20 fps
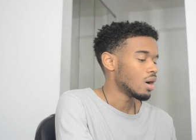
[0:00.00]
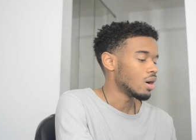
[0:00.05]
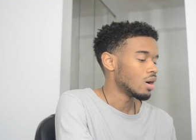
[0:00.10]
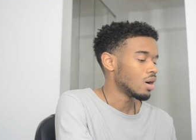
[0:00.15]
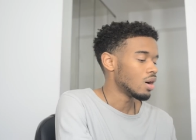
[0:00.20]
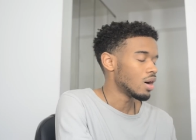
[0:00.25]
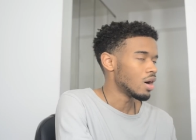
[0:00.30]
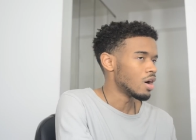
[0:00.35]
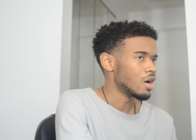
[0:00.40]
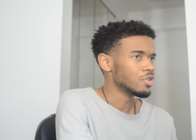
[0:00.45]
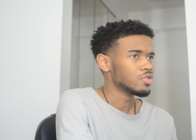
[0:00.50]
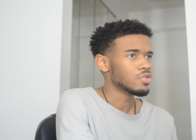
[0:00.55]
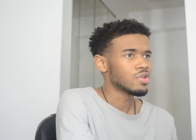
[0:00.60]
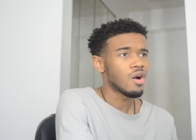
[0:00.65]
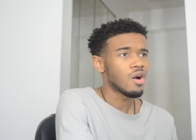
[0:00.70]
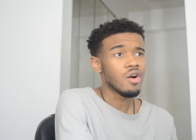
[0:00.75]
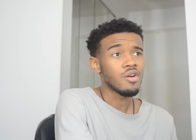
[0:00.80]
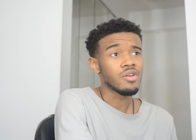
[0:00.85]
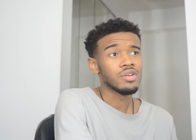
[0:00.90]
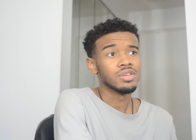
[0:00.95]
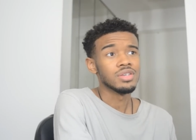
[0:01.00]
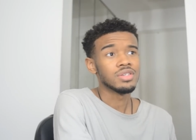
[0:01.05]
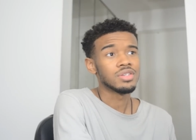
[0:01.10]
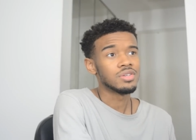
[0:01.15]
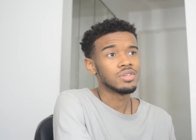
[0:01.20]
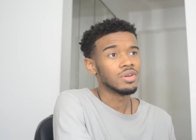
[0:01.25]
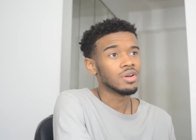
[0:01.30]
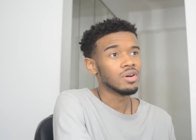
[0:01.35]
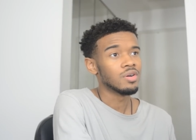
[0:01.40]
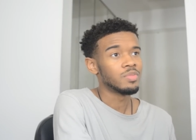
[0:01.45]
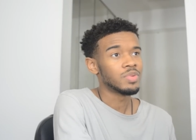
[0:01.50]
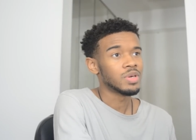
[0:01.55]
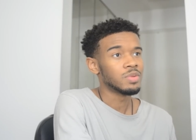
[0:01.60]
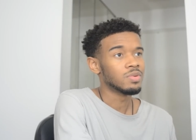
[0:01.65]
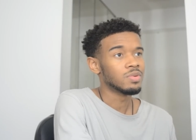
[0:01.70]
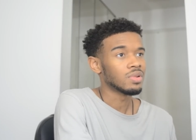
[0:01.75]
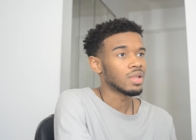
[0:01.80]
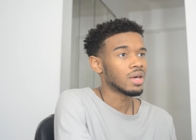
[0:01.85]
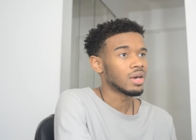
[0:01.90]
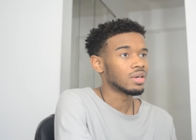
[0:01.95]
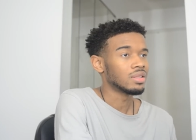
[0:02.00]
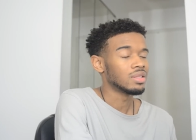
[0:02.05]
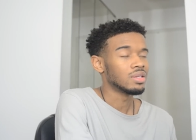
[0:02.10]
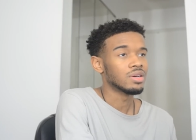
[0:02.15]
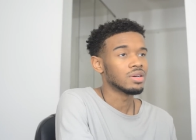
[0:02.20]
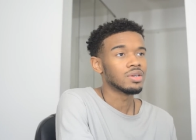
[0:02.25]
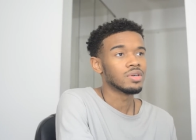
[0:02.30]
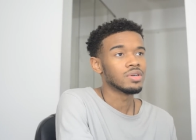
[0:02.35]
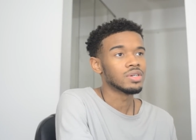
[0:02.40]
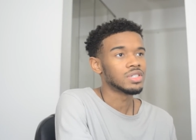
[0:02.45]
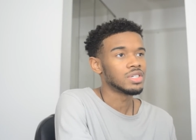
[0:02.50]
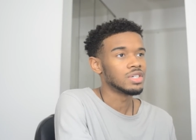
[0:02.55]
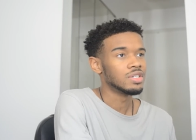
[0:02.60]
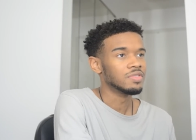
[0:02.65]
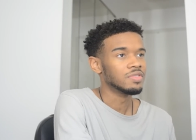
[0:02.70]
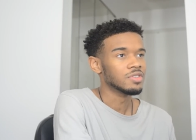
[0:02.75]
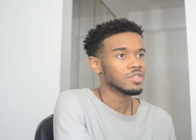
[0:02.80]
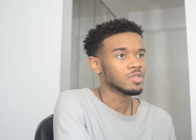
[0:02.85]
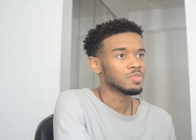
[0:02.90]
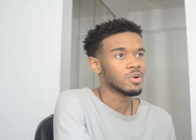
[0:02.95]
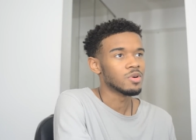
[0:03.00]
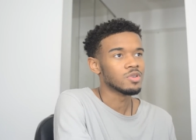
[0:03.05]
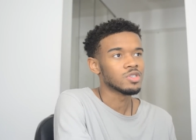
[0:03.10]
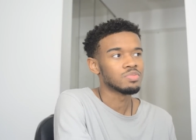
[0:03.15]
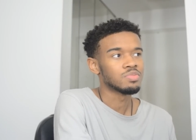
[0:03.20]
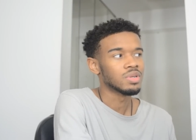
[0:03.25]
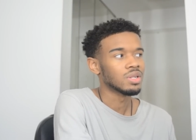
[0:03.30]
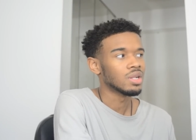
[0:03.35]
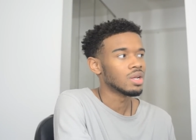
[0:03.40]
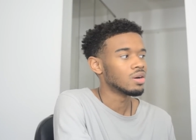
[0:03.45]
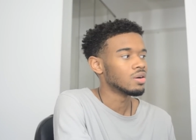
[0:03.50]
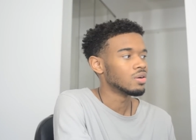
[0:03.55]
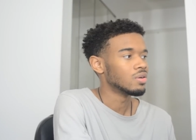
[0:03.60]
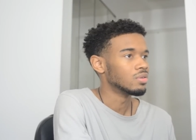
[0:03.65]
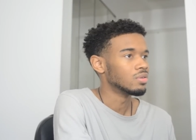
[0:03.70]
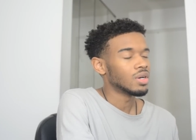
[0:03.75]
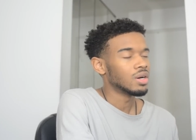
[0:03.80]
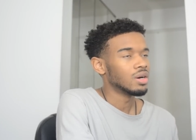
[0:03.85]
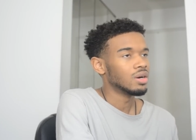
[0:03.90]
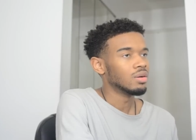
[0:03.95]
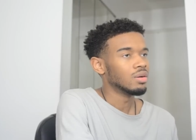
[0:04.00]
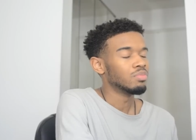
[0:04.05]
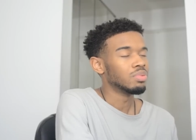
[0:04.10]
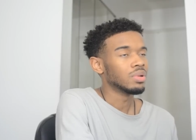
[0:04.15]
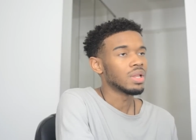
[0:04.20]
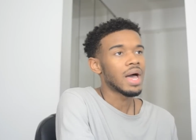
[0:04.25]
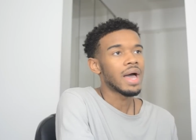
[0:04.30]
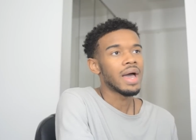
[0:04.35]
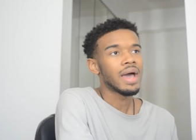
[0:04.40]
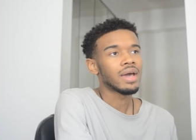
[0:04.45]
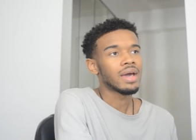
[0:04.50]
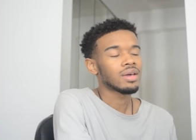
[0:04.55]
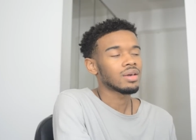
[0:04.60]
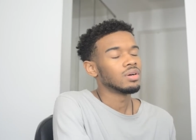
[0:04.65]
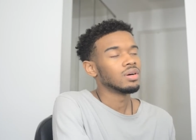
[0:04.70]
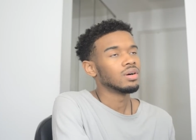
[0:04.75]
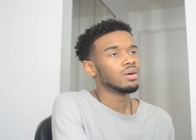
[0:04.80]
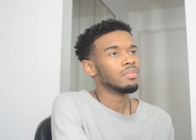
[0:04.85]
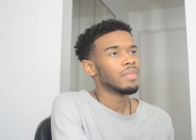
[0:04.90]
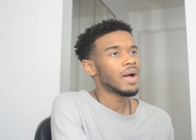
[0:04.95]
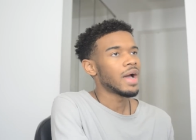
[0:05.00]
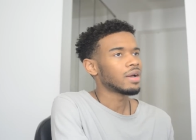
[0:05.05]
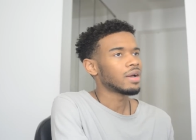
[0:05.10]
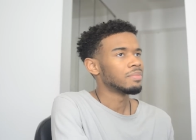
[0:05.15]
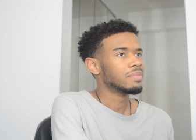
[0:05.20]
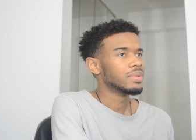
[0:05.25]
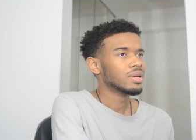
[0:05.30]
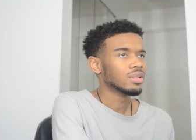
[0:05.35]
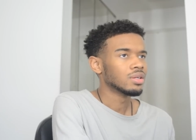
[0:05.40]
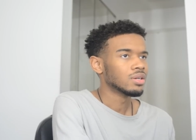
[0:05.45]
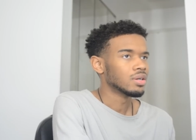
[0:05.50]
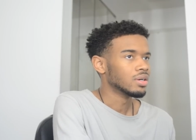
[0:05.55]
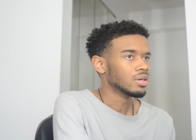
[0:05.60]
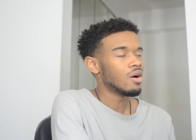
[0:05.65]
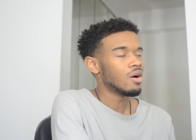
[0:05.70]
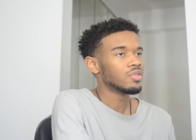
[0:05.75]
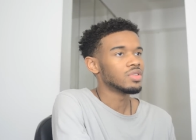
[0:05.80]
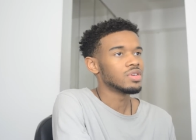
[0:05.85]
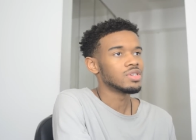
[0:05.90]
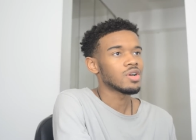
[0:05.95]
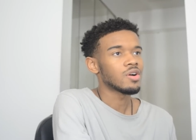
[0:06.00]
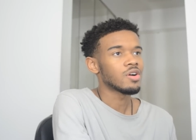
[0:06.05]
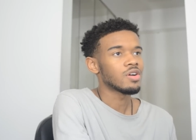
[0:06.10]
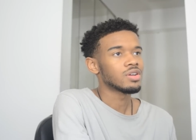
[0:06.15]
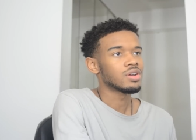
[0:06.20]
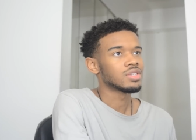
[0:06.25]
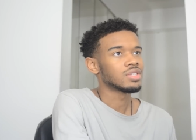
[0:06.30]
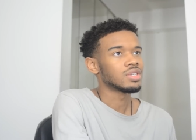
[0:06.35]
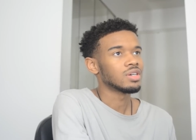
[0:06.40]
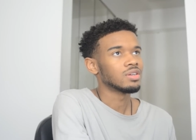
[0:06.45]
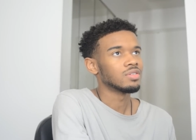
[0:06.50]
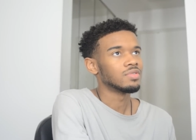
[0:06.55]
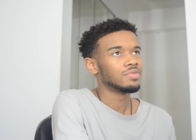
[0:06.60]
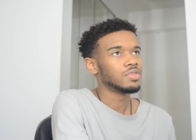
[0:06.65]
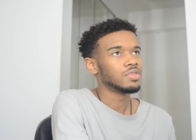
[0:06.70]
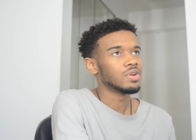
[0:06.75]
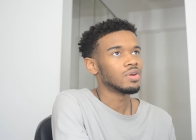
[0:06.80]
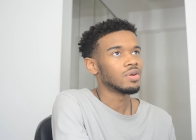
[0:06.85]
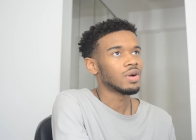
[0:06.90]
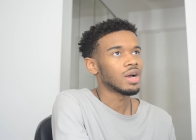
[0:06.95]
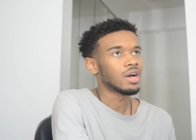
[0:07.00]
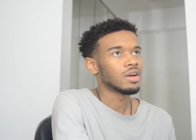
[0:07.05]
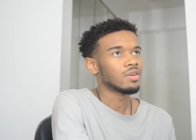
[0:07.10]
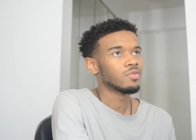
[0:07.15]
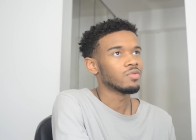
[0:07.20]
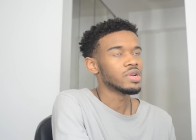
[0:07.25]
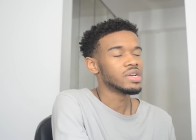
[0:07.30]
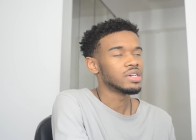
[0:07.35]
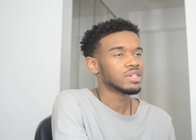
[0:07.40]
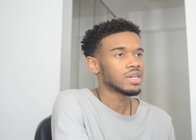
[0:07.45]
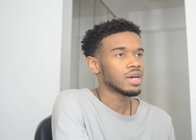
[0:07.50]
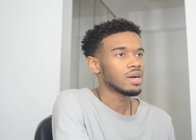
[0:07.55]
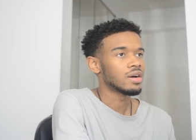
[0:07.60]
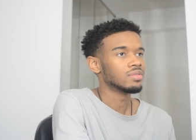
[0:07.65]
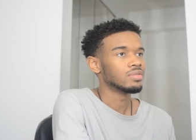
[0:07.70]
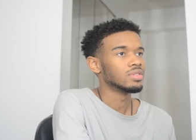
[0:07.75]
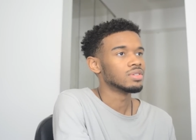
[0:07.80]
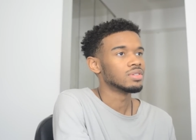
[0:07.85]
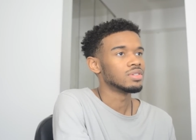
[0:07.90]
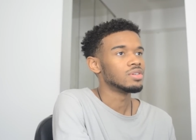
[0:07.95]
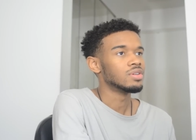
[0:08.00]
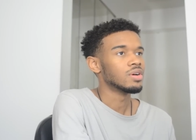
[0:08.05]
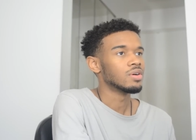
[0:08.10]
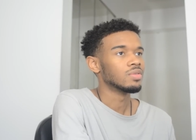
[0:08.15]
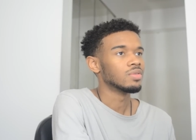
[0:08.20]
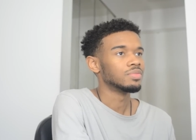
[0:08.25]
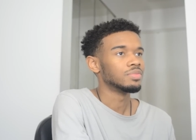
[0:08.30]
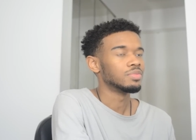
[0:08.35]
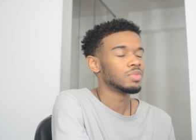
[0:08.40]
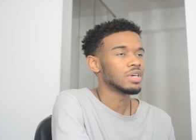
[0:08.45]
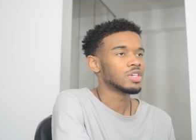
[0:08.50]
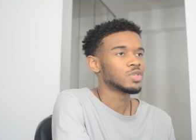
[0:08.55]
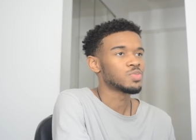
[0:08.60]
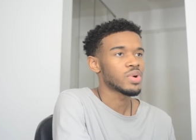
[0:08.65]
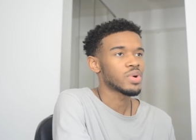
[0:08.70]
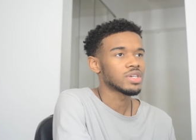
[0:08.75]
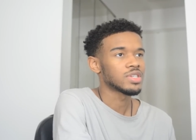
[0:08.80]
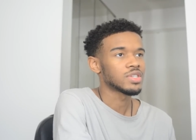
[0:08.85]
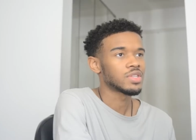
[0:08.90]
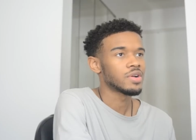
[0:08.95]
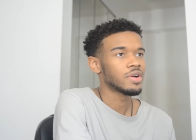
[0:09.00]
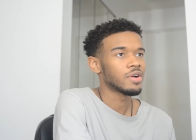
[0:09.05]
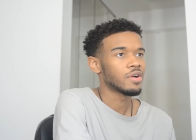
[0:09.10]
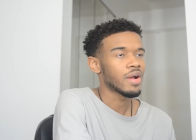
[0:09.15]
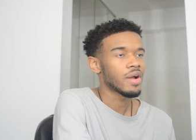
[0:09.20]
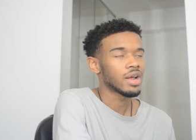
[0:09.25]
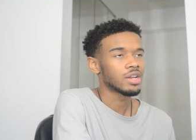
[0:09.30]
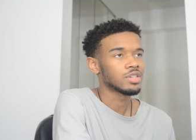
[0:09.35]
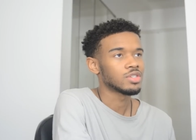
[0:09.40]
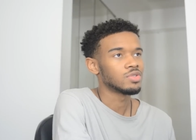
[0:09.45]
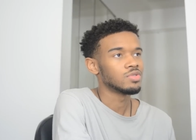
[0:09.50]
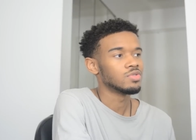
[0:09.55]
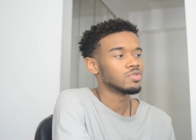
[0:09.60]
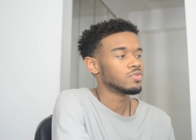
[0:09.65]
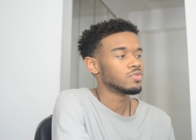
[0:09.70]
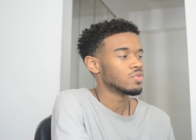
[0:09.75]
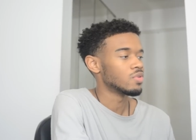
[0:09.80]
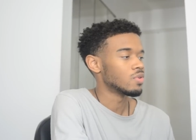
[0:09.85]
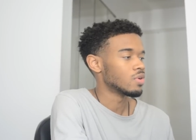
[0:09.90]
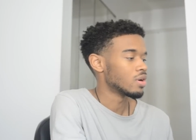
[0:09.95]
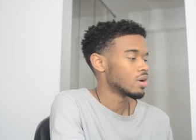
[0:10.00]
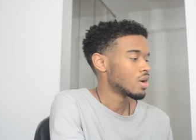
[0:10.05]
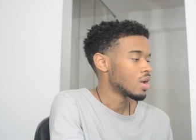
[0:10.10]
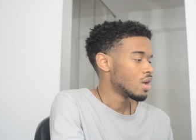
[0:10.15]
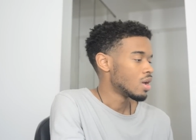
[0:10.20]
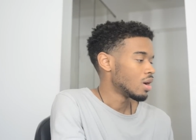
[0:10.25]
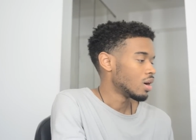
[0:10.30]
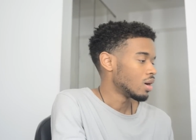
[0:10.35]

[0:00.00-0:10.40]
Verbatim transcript: uh, other artists, you know, people like The Underachievers, Post Malone, uh, Black, uh, Mac Miller, all these artists that have, you know, kind of reached out and, you know, expressed their gratitude for